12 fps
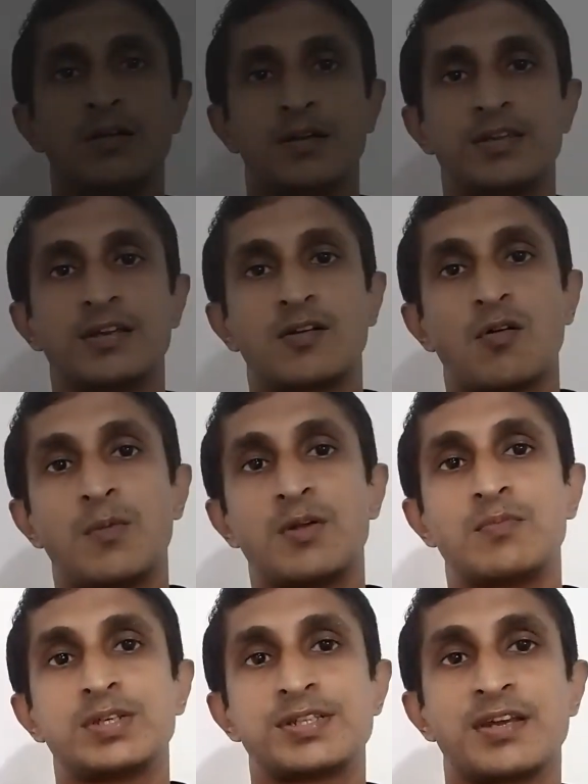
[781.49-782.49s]
Another
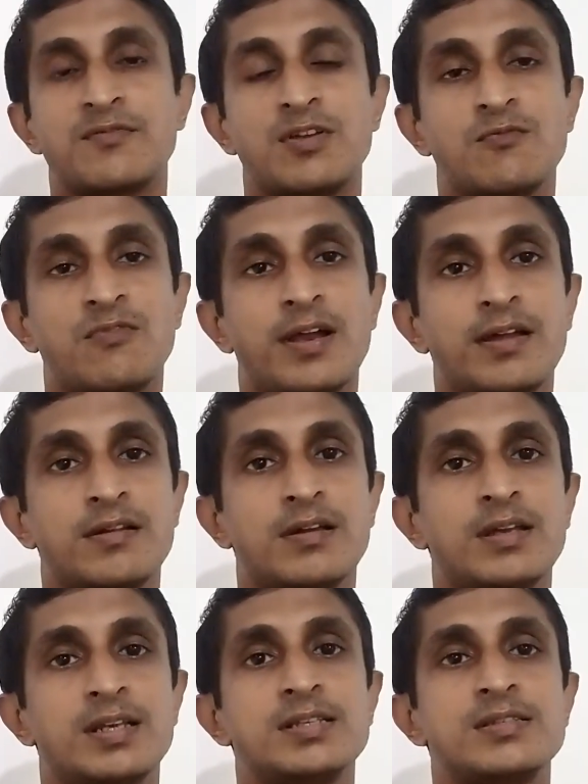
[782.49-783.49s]
common mistake we find
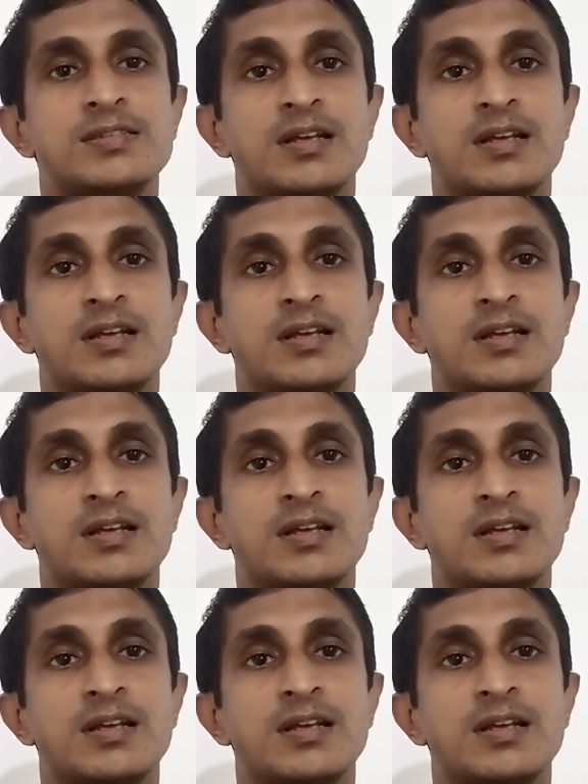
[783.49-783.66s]
is the